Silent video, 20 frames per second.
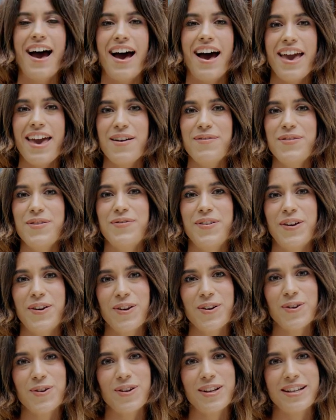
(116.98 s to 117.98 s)
I have a
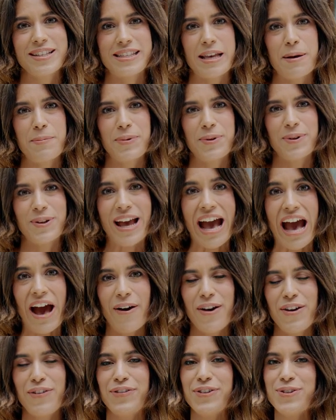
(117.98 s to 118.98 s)
very good example on
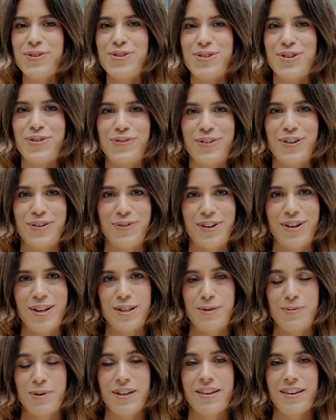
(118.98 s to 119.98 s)
how I feel different when
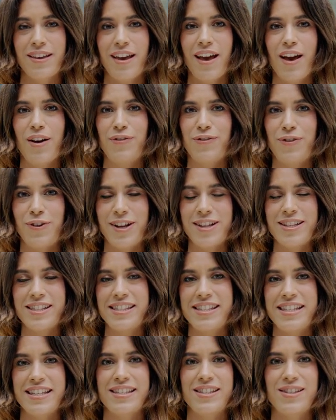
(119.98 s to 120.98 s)
I speak, for
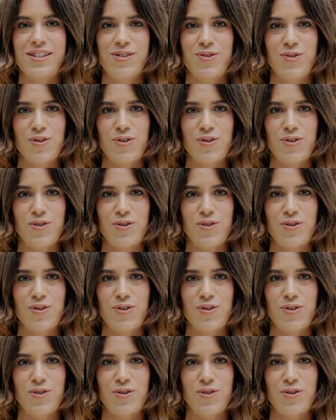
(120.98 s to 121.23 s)
instance,